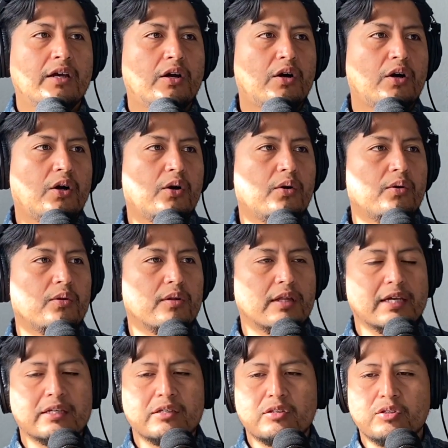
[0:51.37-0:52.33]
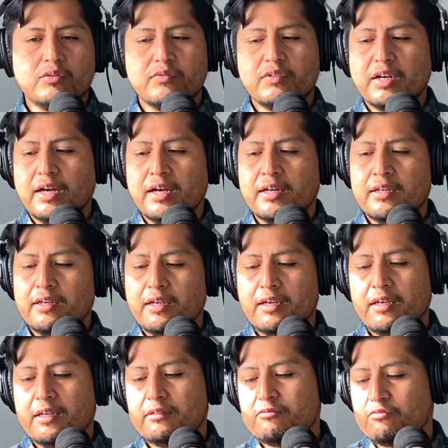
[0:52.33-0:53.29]
oh, like you've got
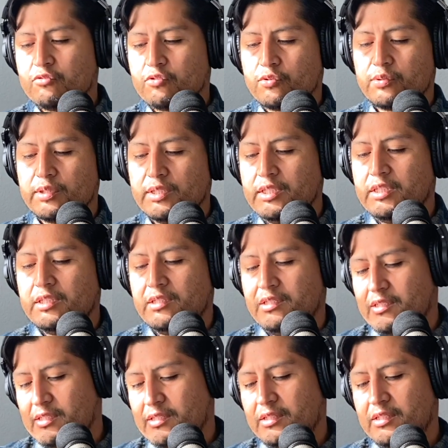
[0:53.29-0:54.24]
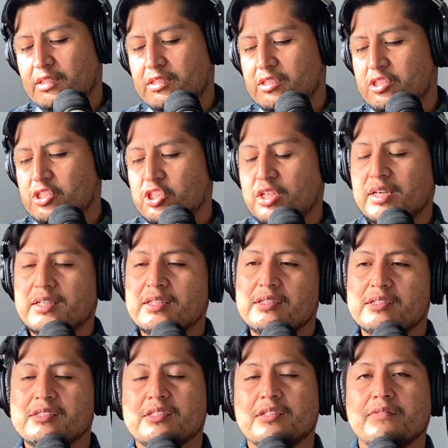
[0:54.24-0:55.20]
a 3 on this
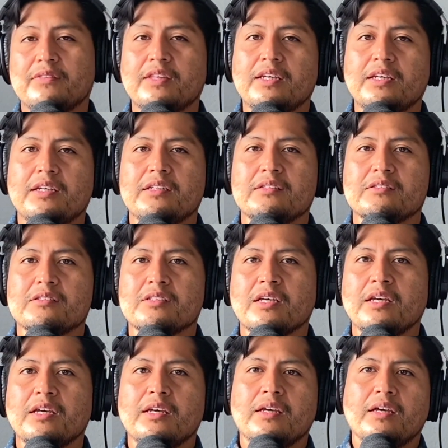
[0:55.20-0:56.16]
checklist of things,